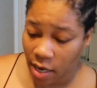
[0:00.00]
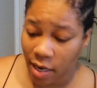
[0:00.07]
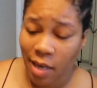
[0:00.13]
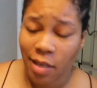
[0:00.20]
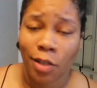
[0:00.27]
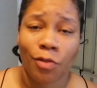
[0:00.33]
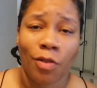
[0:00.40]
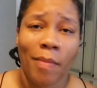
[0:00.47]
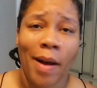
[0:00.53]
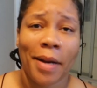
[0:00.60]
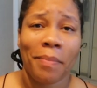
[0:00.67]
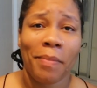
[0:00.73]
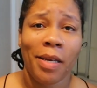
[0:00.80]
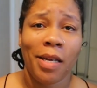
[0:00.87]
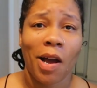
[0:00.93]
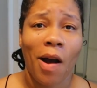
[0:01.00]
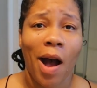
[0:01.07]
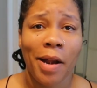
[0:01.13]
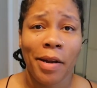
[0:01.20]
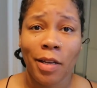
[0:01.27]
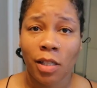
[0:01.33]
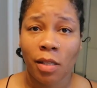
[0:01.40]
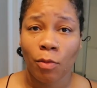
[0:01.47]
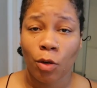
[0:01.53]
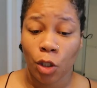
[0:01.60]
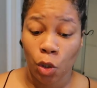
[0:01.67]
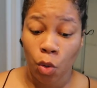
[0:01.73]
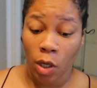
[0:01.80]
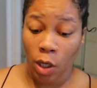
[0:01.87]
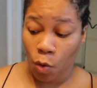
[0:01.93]
And that just reminded me, y'all, I need some more
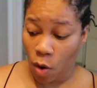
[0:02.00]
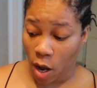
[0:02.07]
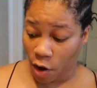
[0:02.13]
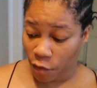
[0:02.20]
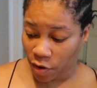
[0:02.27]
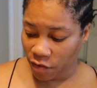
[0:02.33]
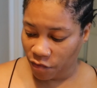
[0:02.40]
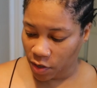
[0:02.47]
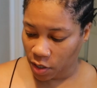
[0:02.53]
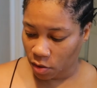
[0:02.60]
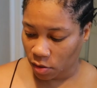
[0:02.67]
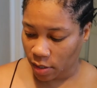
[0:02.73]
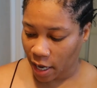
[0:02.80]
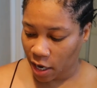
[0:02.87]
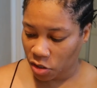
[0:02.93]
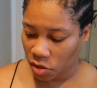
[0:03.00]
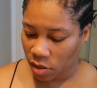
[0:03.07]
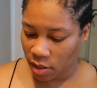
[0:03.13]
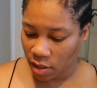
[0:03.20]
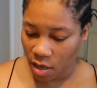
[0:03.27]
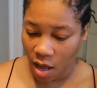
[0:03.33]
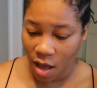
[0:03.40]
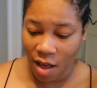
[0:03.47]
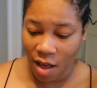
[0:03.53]
toilet wand refills, actually.